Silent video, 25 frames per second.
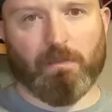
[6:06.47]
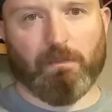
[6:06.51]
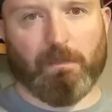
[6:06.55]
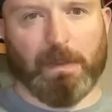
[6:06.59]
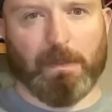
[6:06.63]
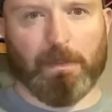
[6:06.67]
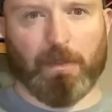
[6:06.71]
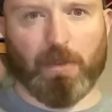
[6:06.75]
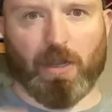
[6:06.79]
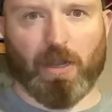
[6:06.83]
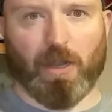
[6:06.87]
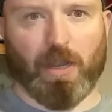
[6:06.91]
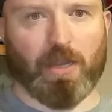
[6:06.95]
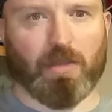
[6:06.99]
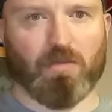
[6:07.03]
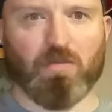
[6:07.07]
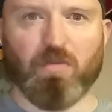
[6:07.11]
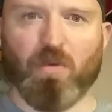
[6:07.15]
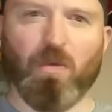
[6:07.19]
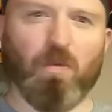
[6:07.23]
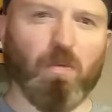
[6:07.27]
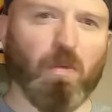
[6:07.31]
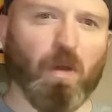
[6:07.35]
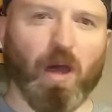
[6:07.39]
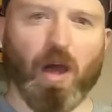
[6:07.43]
People are like,
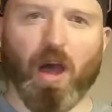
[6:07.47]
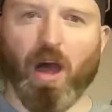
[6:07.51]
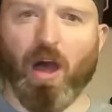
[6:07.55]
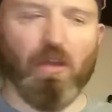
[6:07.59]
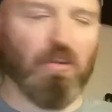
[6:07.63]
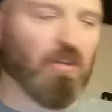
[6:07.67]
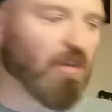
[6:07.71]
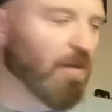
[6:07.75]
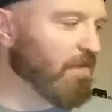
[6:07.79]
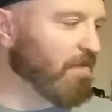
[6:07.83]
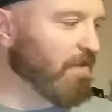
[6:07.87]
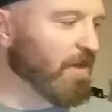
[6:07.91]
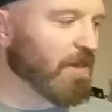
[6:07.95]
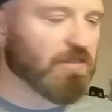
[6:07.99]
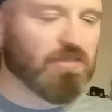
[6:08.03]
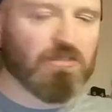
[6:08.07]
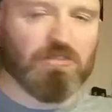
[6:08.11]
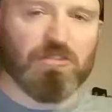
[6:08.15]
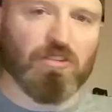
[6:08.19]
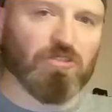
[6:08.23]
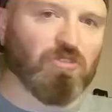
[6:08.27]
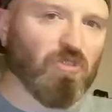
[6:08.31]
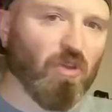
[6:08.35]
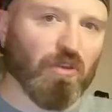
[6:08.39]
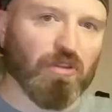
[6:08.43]
well, how come this
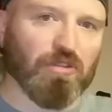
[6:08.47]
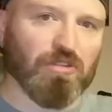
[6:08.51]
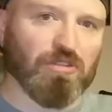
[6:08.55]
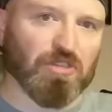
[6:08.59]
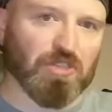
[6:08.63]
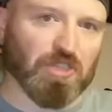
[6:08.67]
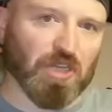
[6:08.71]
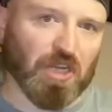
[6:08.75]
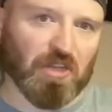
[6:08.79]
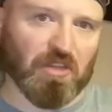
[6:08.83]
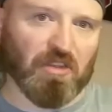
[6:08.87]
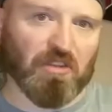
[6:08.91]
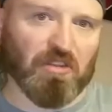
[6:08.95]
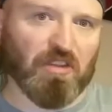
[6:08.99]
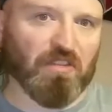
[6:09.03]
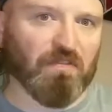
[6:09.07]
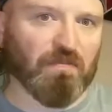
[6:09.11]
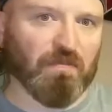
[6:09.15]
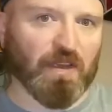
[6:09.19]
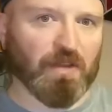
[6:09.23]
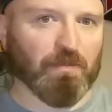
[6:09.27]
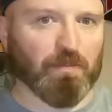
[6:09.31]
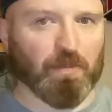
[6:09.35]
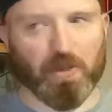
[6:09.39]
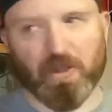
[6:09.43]
toy's shit that
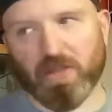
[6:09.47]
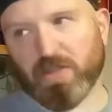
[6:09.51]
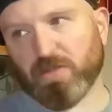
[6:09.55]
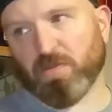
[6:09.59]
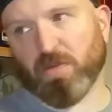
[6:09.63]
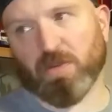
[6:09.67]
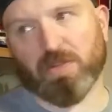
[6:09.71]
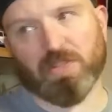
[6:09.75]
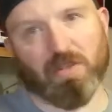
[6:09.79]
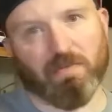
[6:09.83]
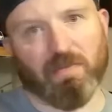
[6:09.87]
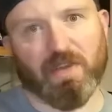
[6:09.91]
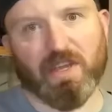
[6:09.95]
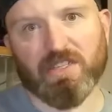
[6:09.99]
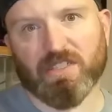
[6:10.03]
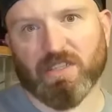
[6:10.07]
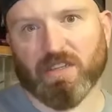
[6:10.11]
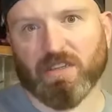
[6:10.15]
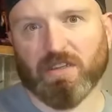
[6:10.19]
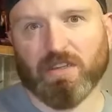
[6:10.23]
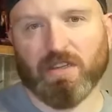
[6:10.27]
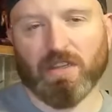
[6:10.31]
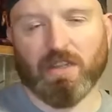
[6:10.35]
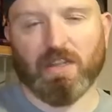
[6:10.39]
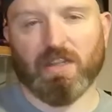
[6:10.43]
they've made, but this one's
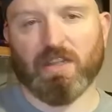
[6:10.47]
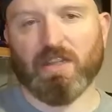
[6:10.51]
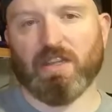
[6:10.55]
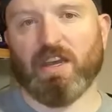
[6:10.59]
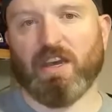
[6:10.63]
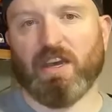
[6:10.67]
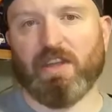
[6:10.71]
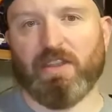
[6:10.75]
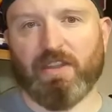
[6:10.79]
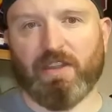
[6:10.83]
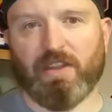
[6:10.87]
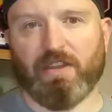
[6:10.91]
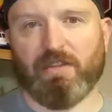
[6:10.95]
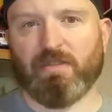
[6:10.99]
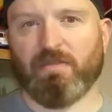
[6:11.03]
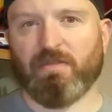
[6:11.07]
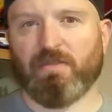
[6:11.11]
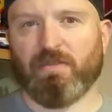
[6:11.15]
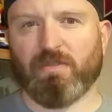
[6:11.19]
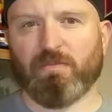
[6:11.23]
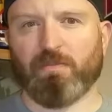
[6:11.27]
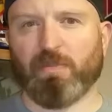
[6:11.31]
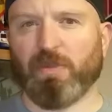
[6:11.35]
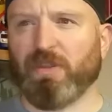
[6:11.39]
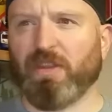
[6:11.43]
amazing? And then,
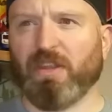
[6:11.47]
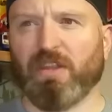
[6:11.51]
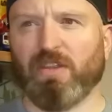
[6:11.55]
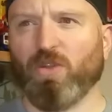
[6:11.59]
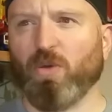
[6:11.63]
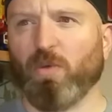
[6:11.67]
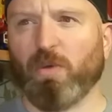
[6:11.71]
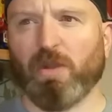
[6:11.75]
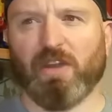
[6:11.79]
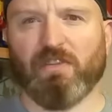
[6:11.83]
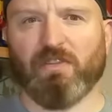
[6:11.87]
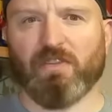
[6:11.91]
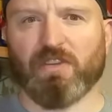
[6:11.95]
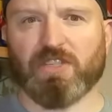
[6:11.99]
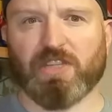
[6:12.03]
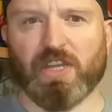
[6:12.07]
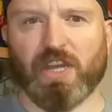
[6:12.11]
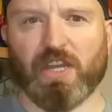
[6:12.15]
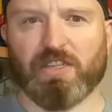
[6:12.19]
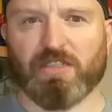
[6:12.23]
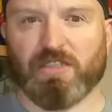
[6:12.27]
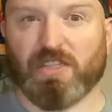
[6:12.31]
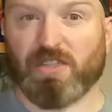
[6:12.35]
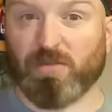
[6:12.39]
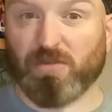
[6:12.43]
but no one ever
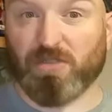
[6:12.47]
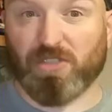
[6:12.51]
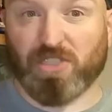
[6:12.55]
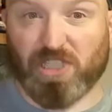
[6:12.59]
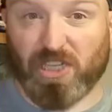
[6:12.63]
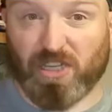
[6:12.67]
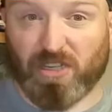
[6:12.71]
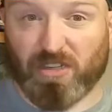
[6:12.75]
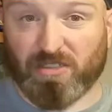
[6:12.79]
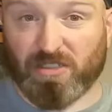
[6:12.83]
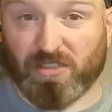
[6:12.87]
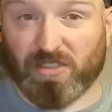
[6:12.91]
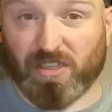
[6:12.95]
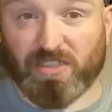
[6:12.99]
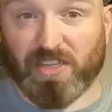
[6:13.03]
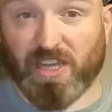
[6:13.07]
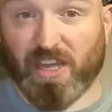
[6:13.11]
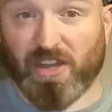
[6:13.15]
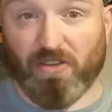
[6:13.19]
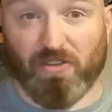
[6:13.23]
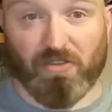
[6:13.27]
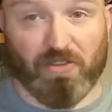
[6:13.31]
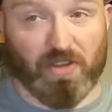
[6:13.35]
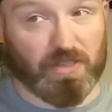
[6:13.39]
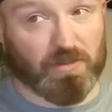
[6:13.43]
says this one's shit because it's a
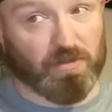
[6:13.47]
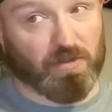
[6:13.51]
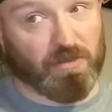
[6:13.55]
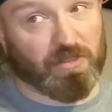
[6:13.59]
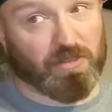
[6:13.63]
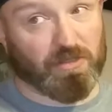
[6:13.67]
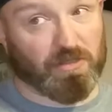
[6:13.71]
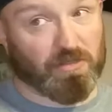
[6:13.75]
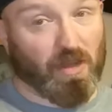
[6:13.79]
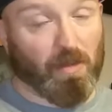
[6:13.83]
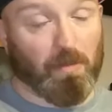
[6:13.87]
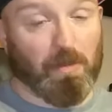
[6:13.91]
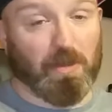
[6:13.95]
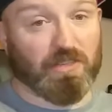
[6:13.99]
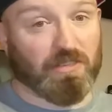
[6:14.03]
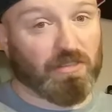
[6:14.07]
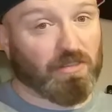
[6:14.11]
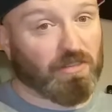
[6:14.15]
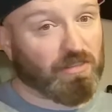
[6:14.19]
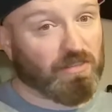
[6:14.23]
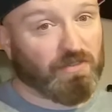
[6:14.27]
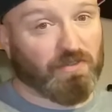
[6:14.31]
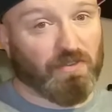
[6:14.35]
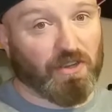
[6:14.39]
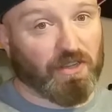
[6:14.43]
tenner, and this one's amazing
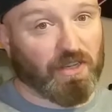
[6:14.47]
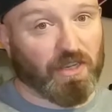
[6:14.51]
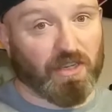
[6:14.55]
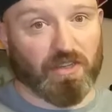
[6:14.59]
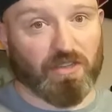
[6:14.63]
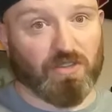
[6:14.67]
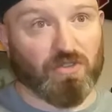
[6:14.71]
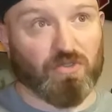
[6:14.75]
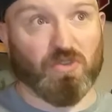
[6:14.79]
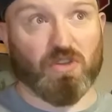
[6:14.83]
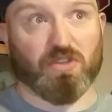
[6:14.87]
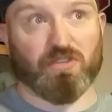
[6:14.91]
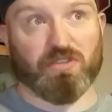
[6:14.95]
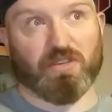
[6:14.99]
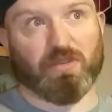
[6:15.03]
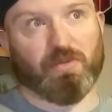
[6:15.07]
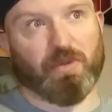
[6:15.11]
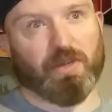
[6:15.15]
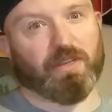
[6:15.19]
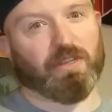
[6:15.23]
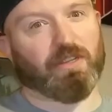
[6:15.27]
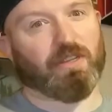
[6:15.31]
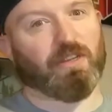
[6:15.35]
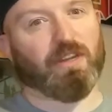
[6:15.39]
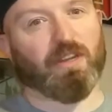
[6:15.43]
because it's fucking 200
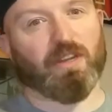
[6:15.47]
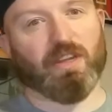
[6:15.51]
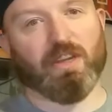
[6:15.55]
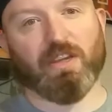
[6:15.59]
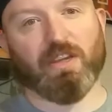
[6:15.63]
quid.